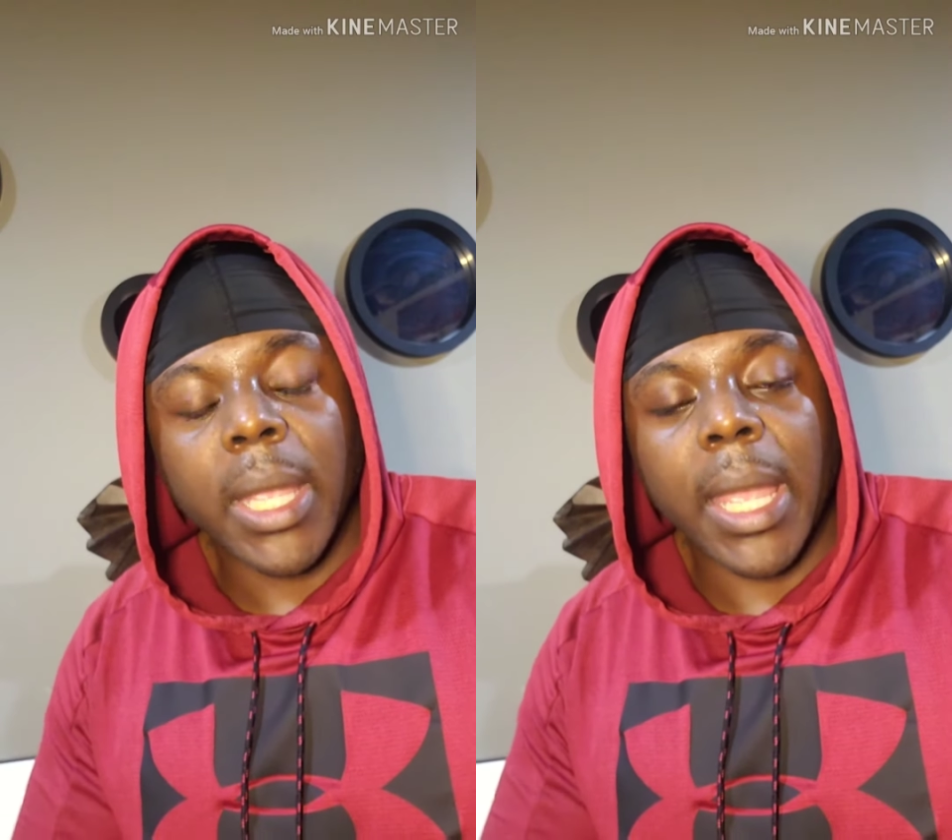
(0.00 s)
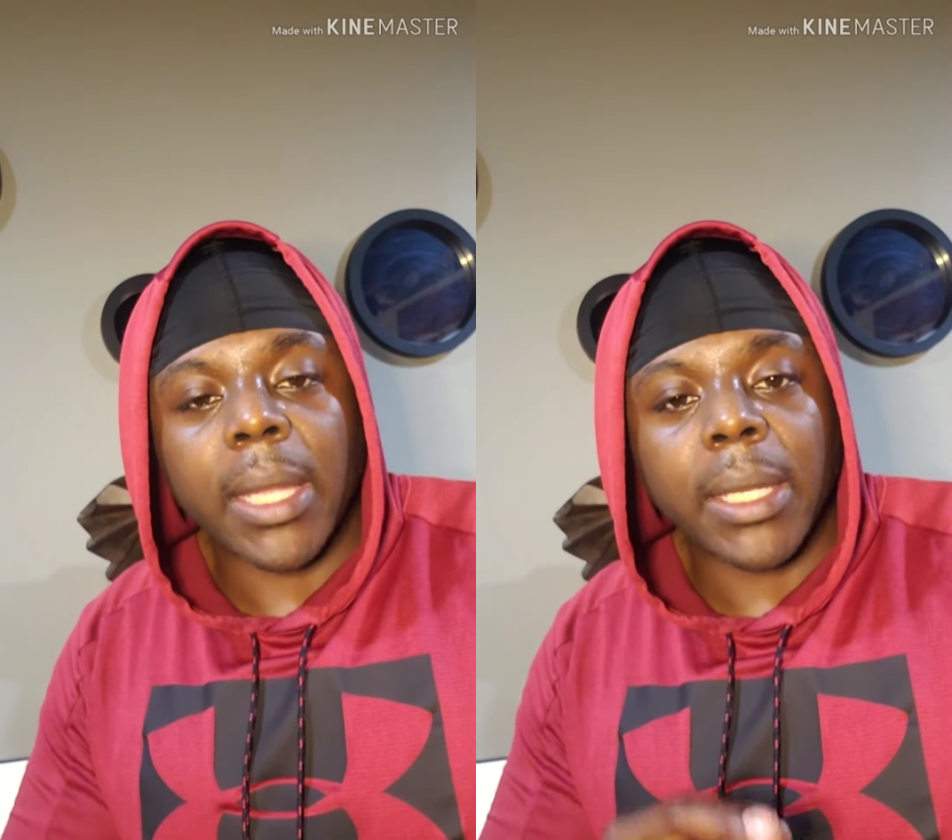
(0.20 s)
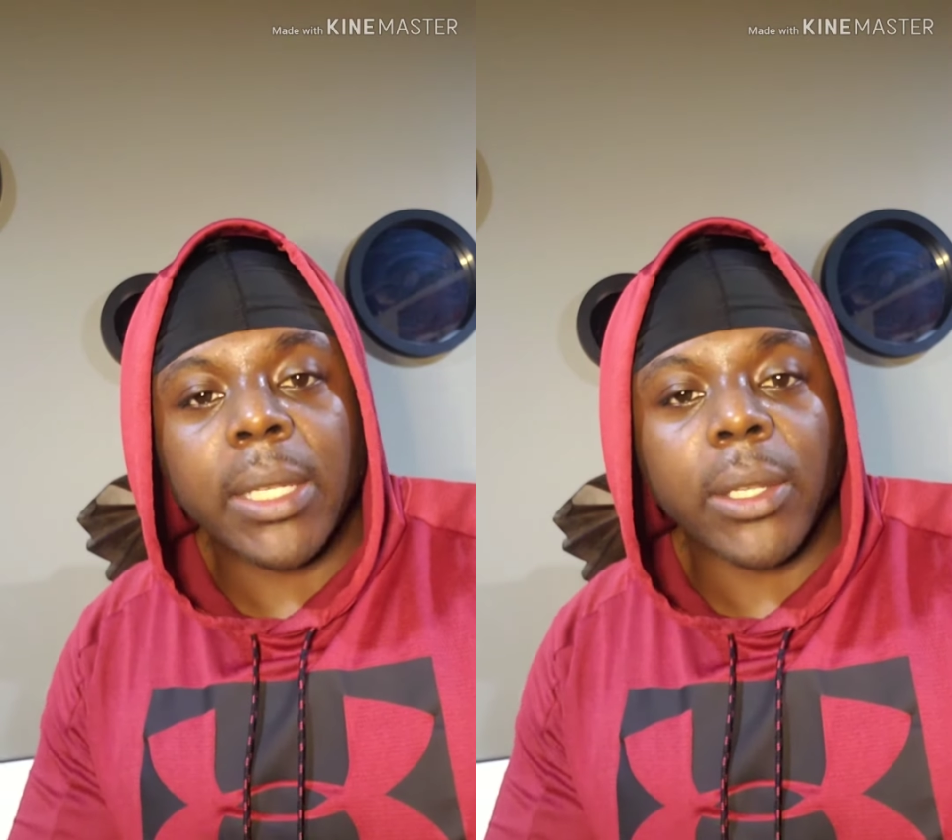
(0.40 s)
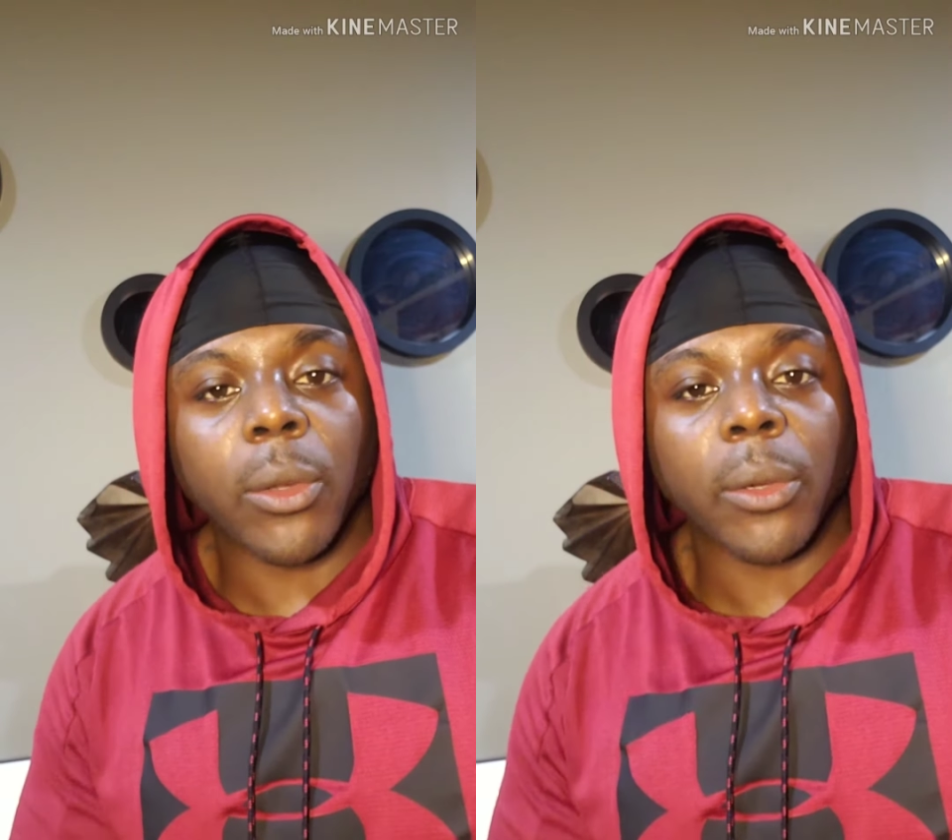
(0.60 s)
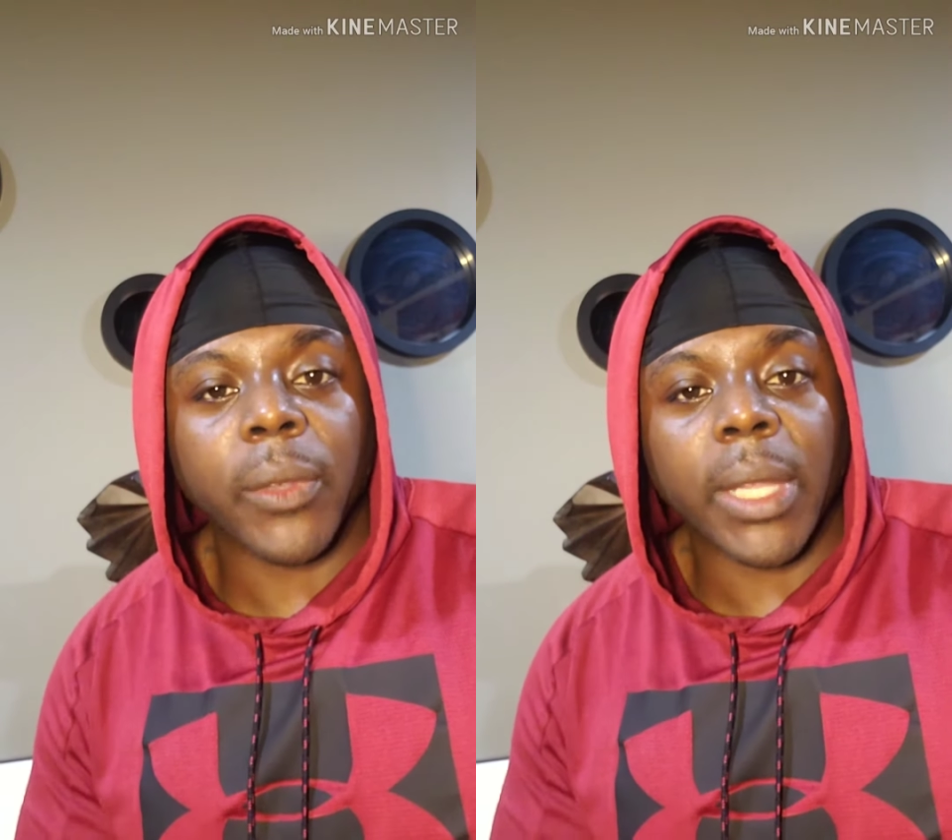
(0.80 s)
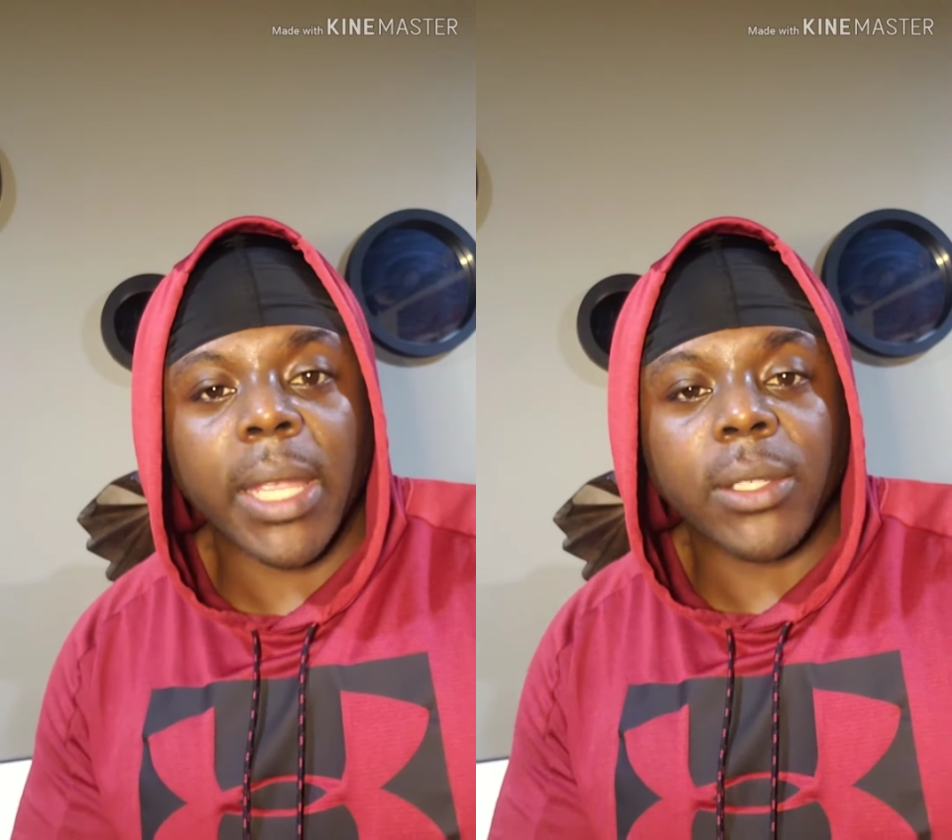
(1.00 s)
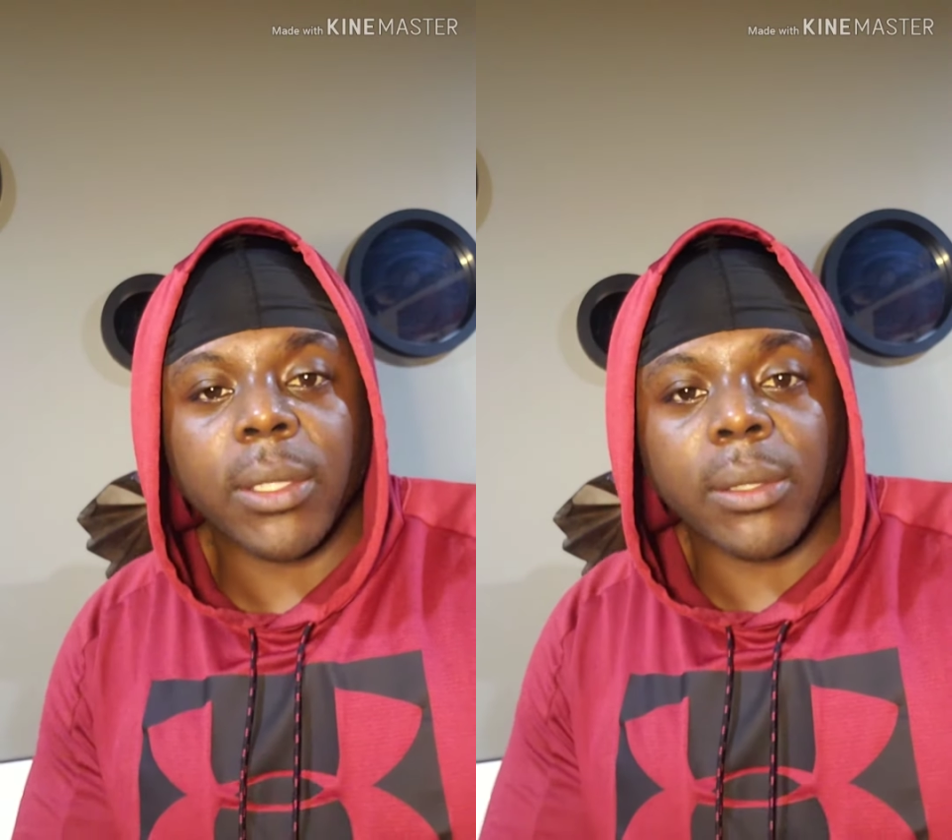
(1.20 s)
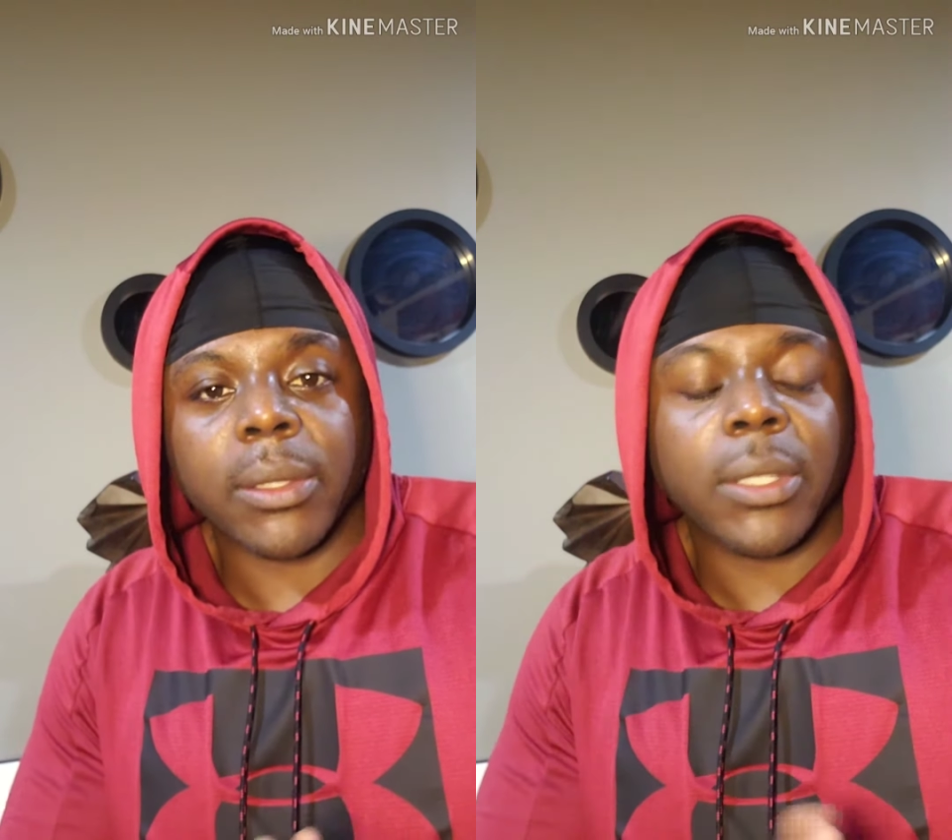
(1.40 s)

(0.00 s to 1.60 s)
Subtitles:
and hit the notifications